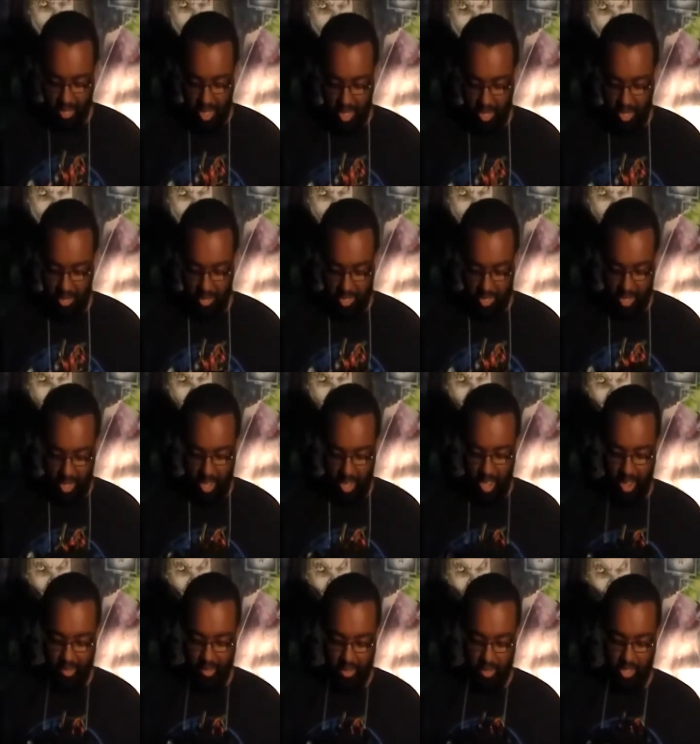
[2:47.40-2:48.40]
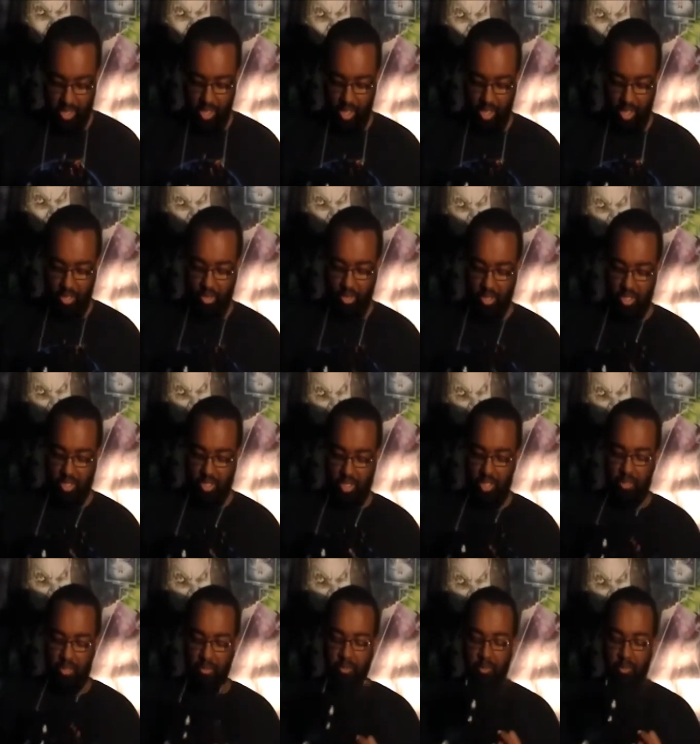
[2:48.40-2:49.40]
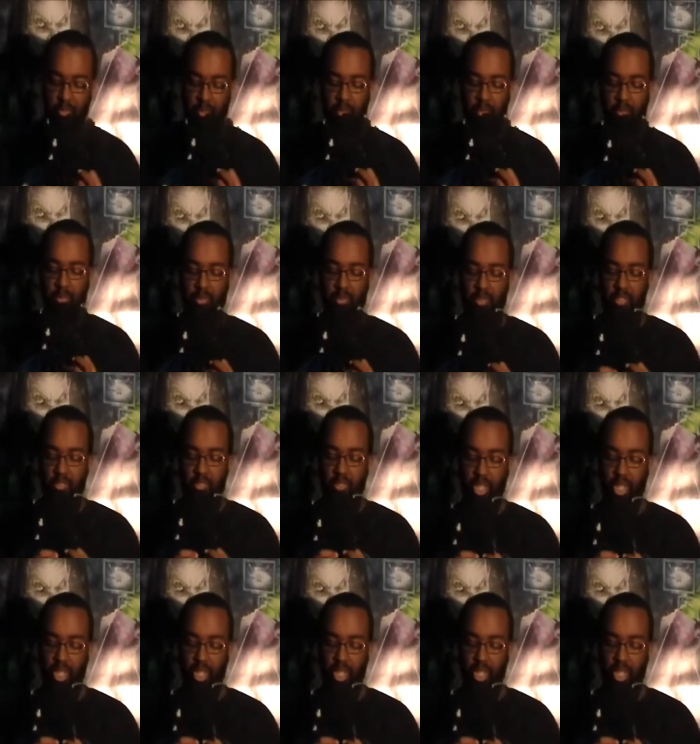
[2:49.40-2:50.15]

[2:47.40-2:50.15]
the closest thing I have to a dark horse thing. I